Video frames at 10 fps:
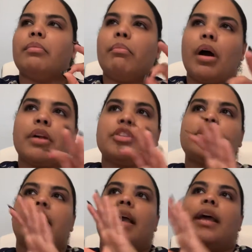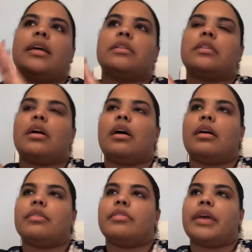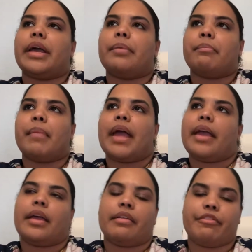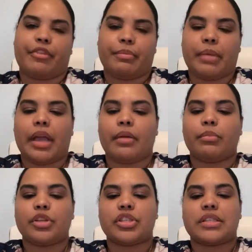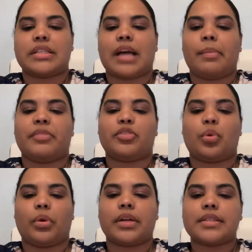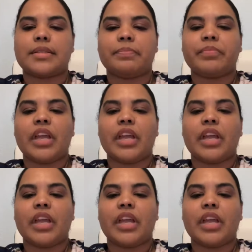March and of May for me, which is the time of Taurus.